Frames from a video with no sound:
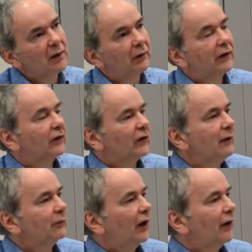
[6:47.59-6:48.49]
But at the
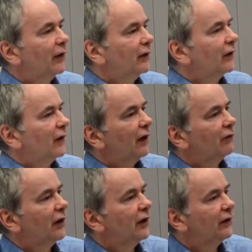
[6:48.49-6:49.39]
same time, the thing that
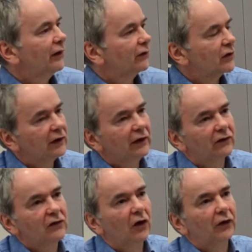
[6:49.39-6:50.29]
I've learned is that
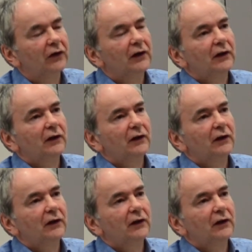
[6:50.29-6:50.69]
it's not